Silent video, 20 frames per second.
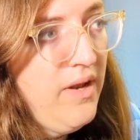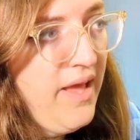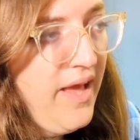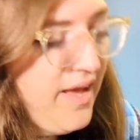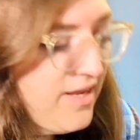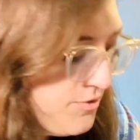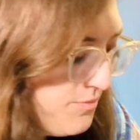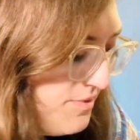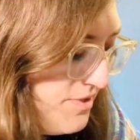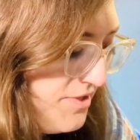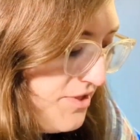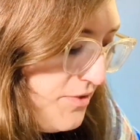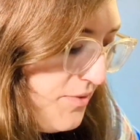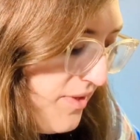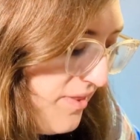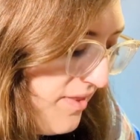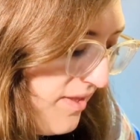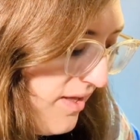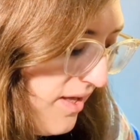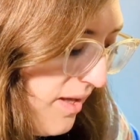attributes do
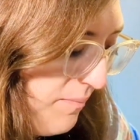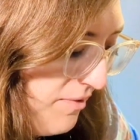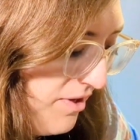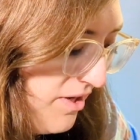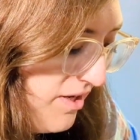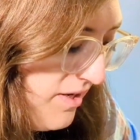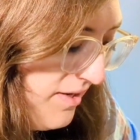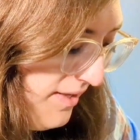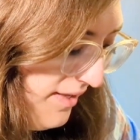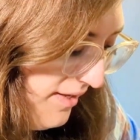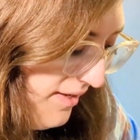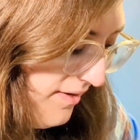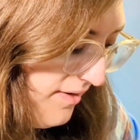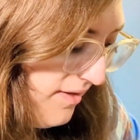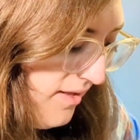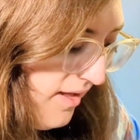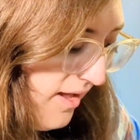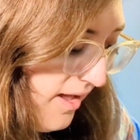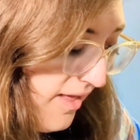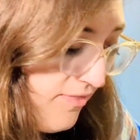I think I'm going to need?
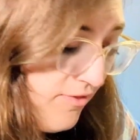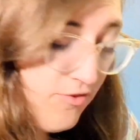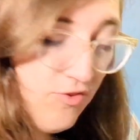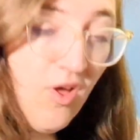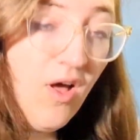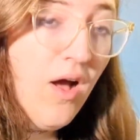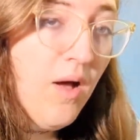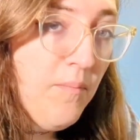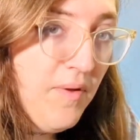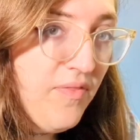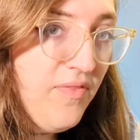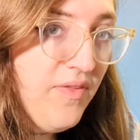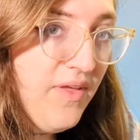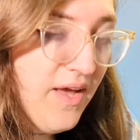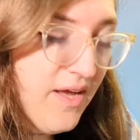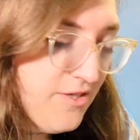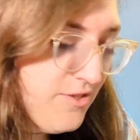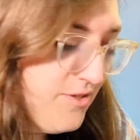And they'll talk about the